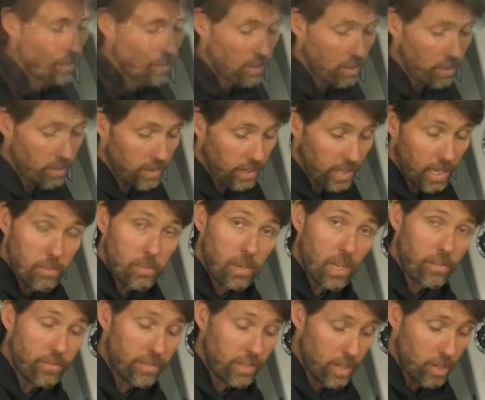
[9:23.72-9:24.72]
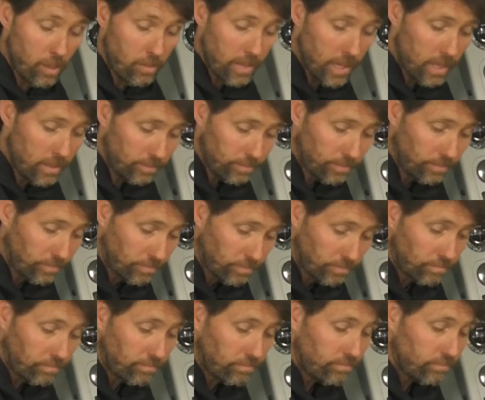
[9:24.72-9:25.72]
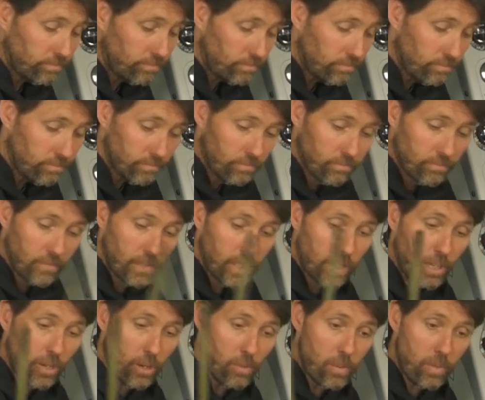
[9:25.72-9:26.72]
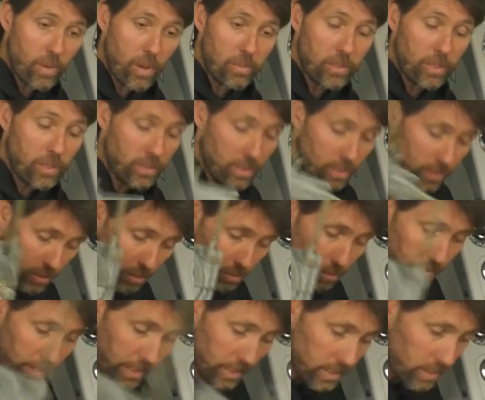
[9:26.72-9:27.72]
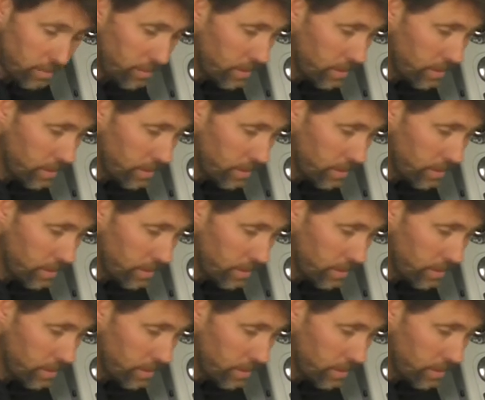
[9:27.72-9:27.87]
So cable out from the helm now. The helm we won't be using, so I'll put that